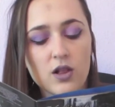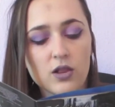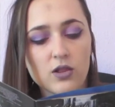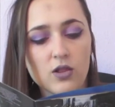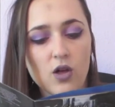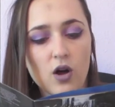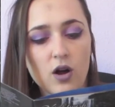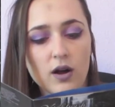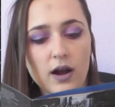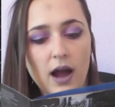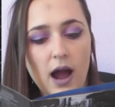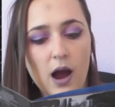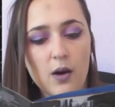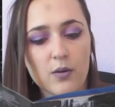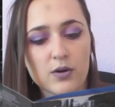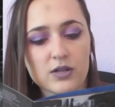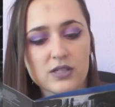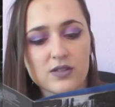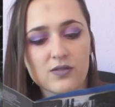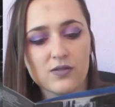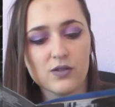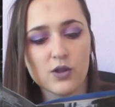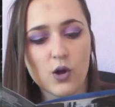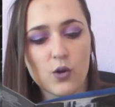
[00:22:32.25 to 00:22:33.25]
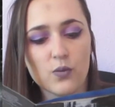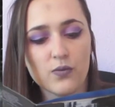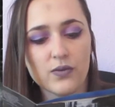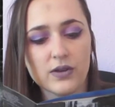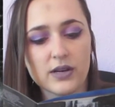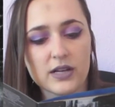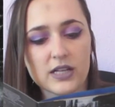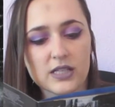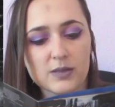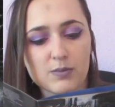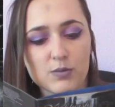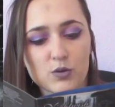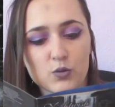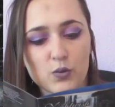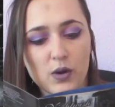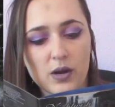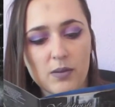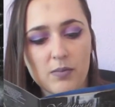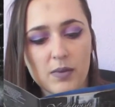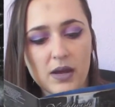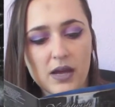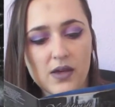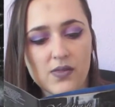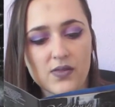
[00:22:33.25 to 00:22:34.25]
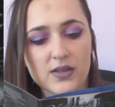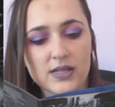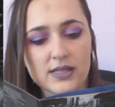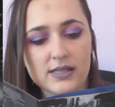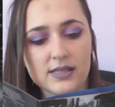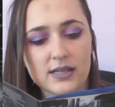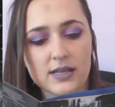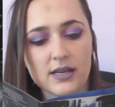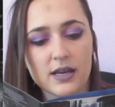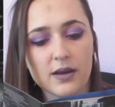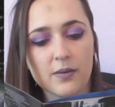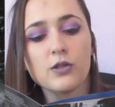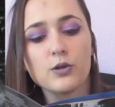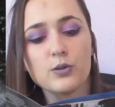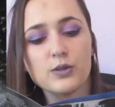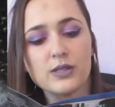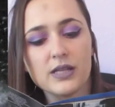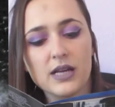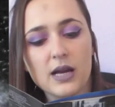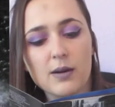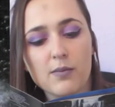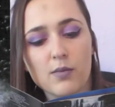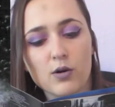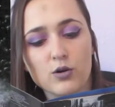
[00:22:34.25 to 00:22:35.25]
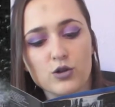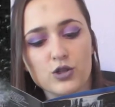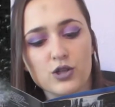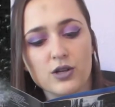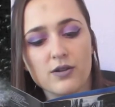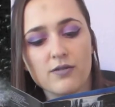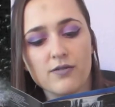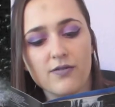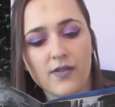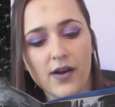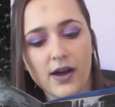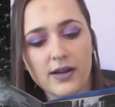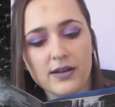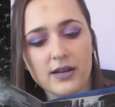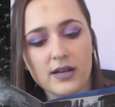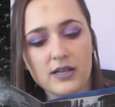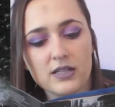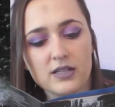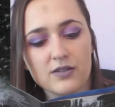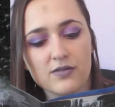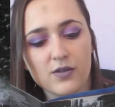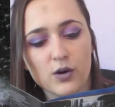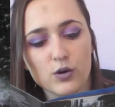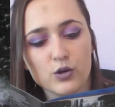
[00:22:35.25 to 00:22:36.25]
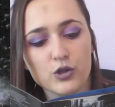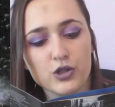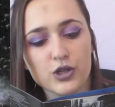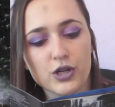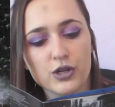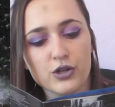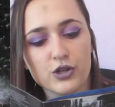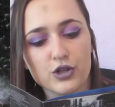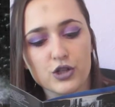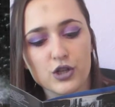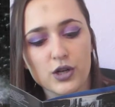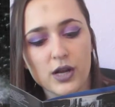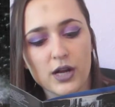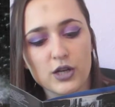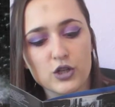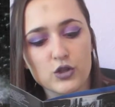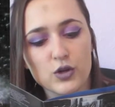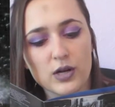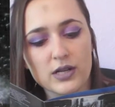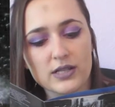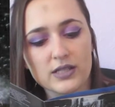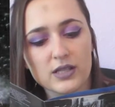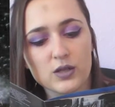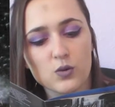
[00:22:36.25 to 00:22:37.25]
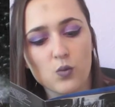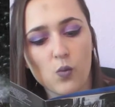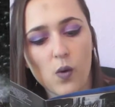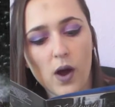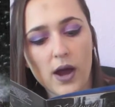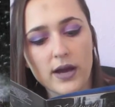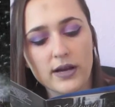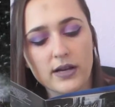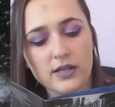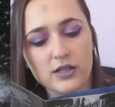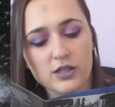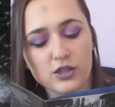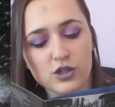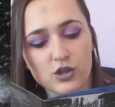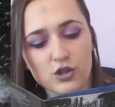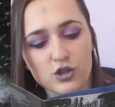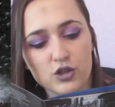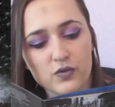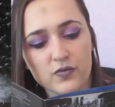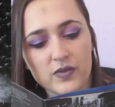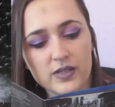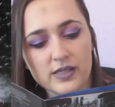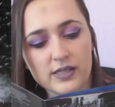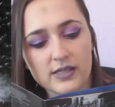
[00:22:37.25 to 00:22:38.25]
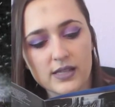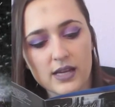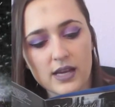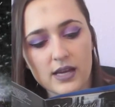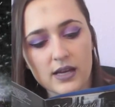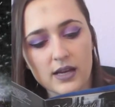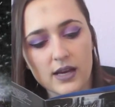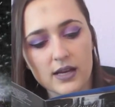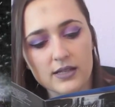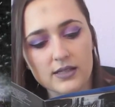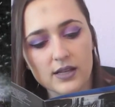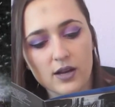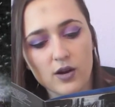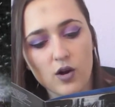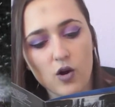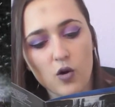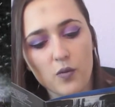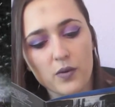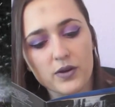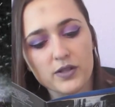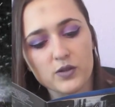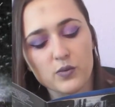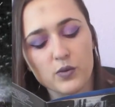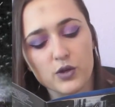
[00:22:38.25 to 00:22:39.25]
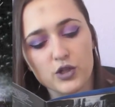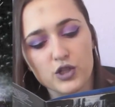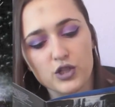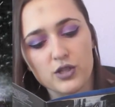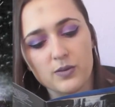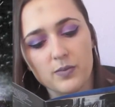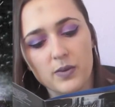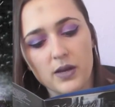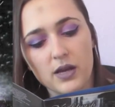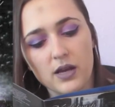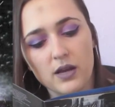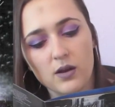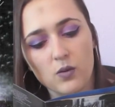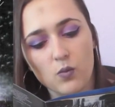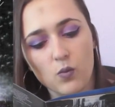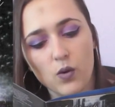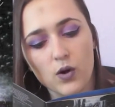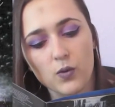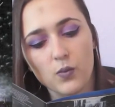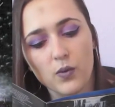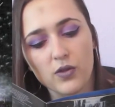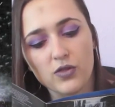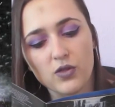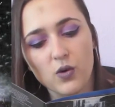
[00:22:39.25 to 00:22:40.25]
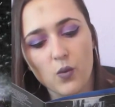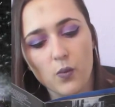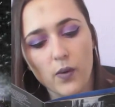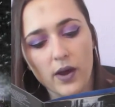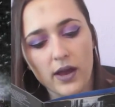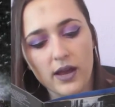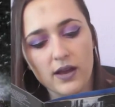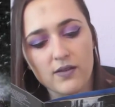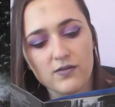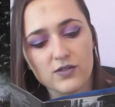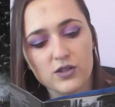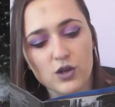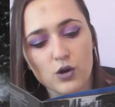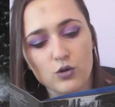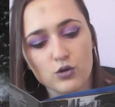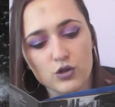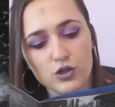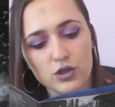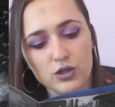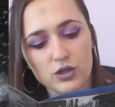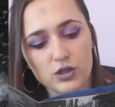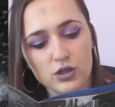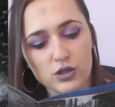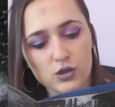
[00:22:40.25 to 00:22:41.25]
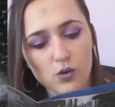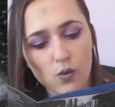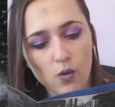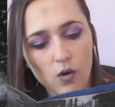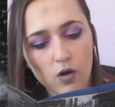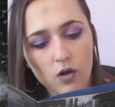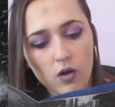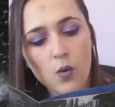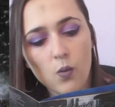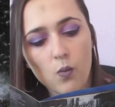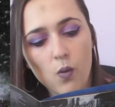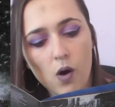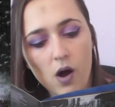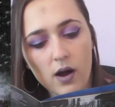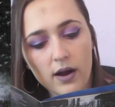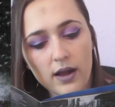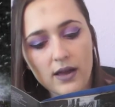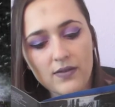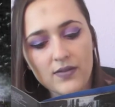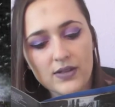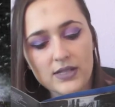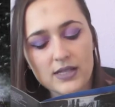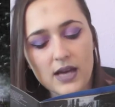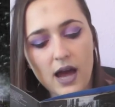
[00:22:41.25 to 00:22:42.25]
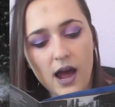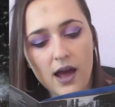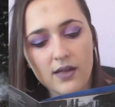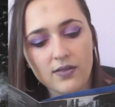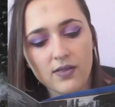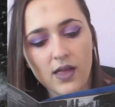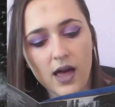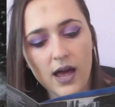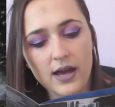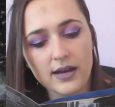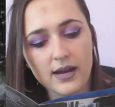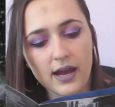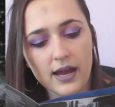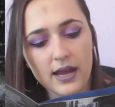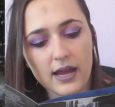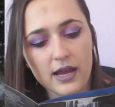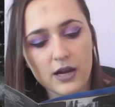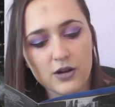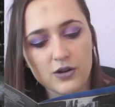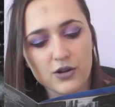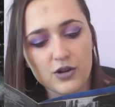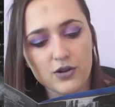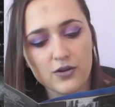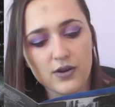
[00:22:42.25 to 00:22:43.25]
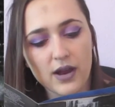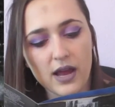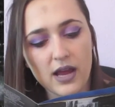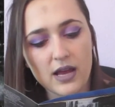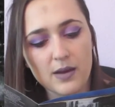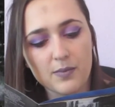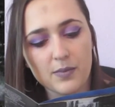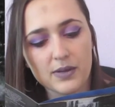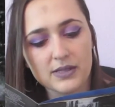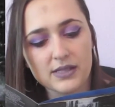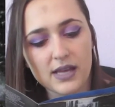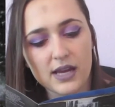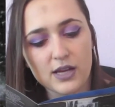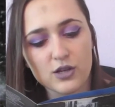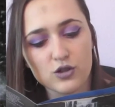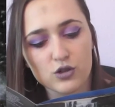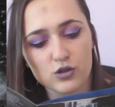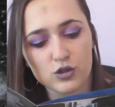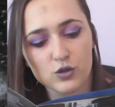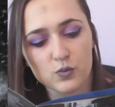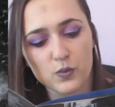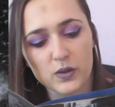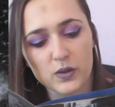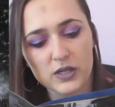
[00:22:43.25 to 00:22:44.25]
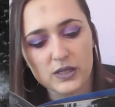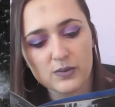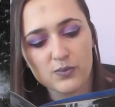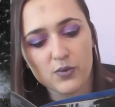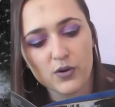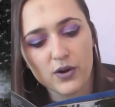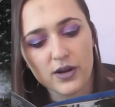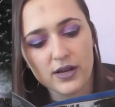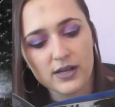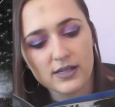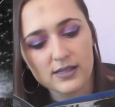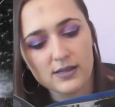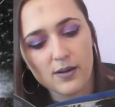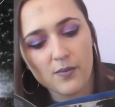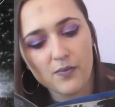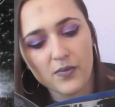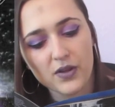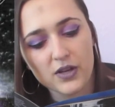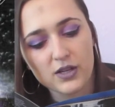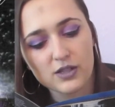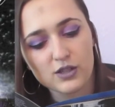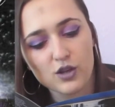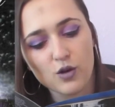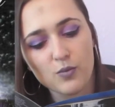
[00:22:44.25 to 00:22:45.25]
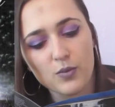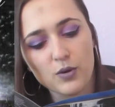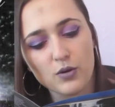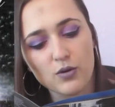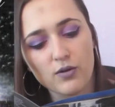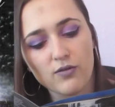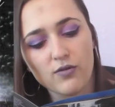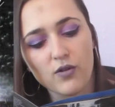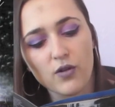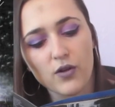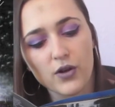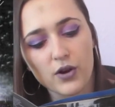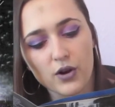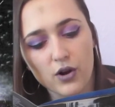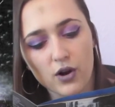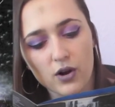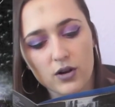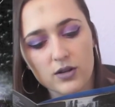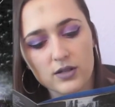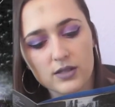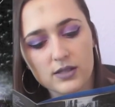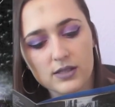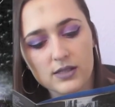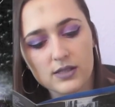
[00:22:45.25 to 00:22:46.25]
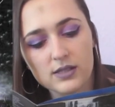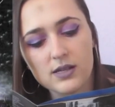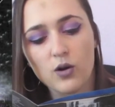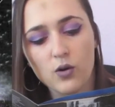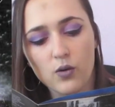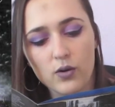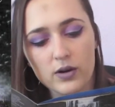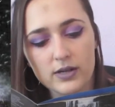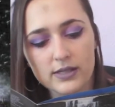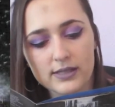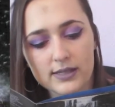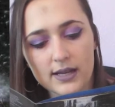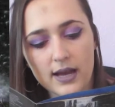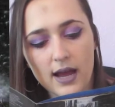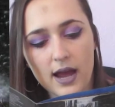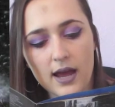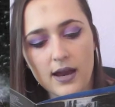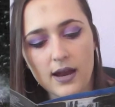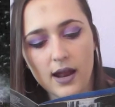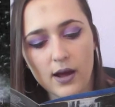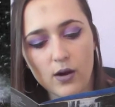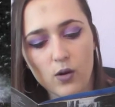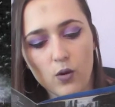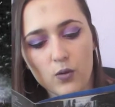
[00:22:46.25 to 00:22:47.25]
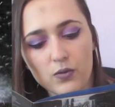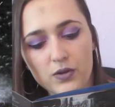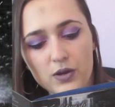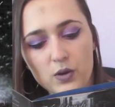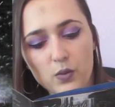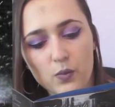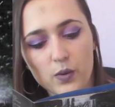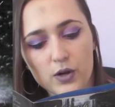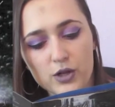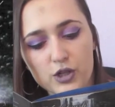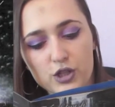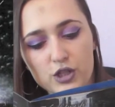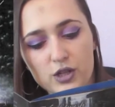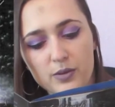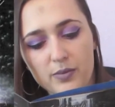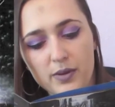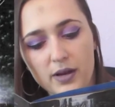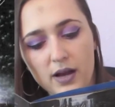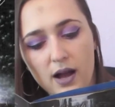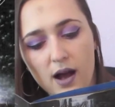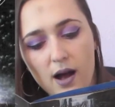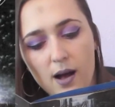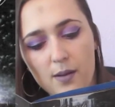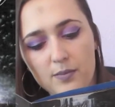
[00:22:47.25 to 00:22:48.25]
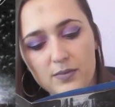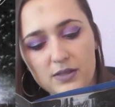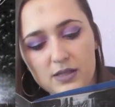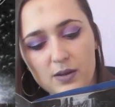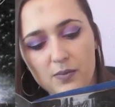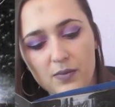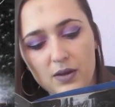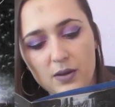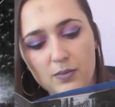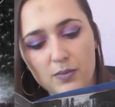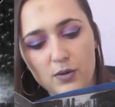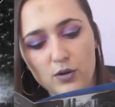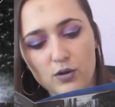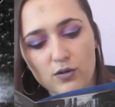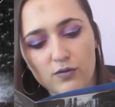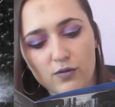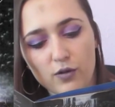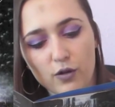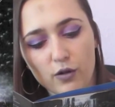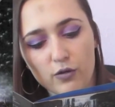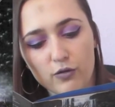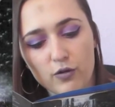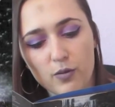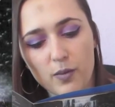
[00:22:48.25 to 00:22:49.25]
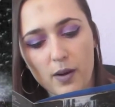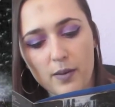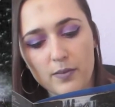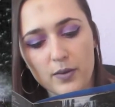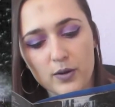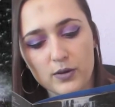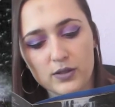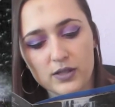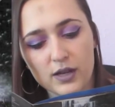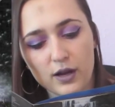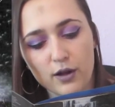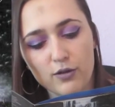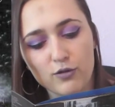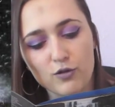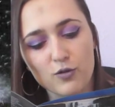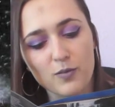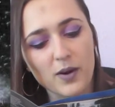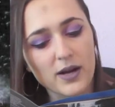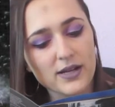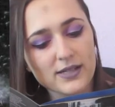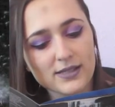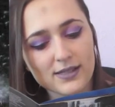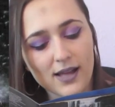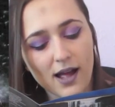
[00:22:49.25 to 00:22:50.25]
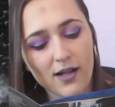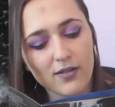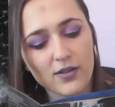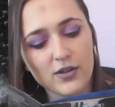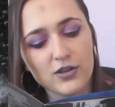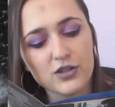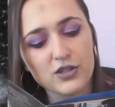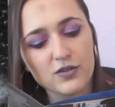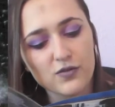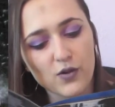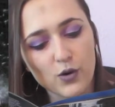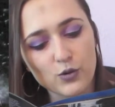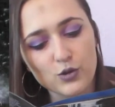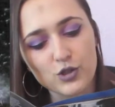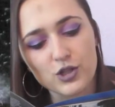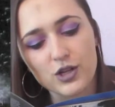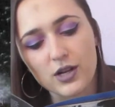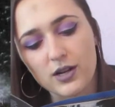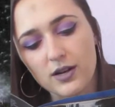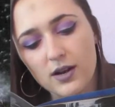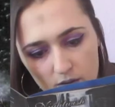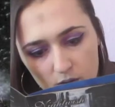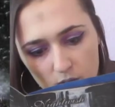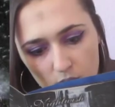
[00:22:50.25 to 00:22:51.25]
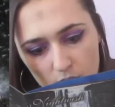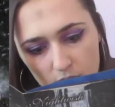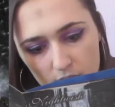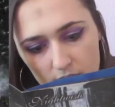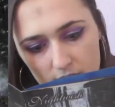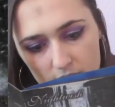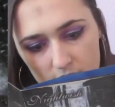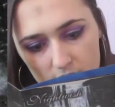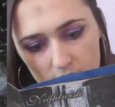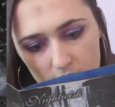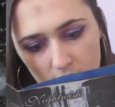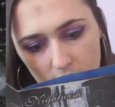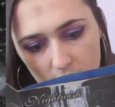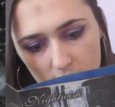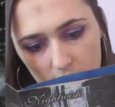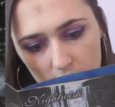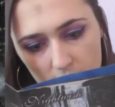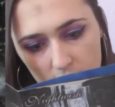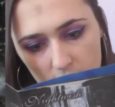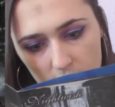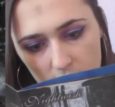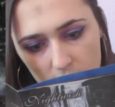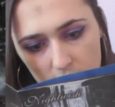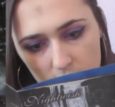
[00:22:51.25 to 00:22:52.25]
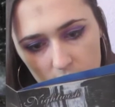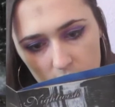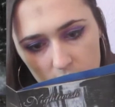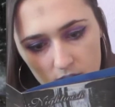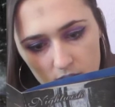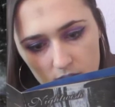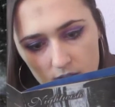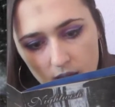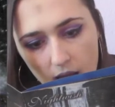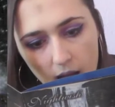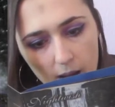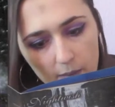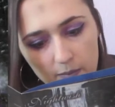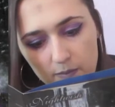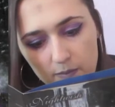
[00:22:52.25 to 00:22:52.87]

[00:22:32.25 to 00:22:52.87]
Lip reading: Long hours of loneliness between me and the sea. Losing emotion, finding devotion. Should I dress in white and search the sea, as I always wish to be, one with the waves, ocean soul. Walking the tide line, I hear your name, as angels whispering, something so beautiful it hurts. Chorus again, I only wish to become something beautiful through my music, through my silent devotion. Chorus again. Yeah.